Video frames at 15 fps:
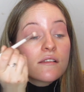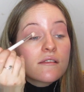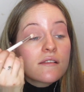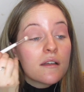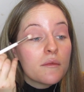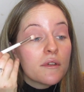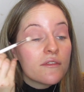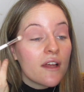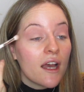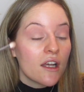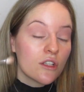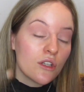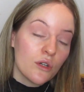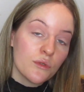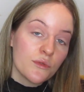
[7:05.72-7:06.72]
some of
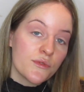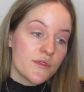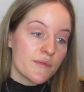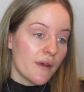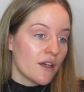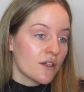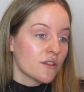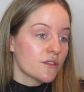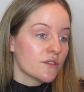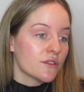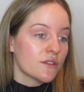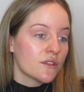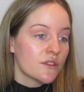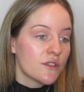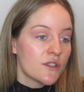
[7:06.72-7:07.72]
that gold
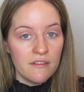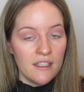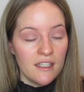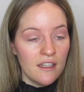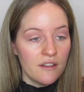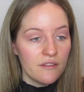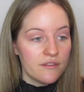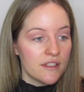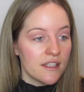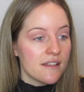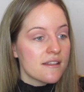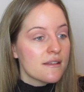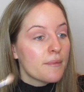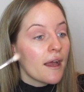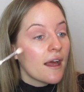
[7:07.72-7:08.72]
sparkle. Really love
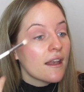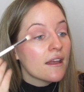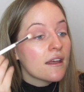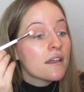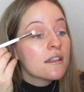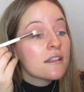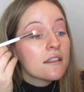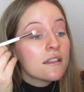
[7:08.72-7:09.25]
this palette,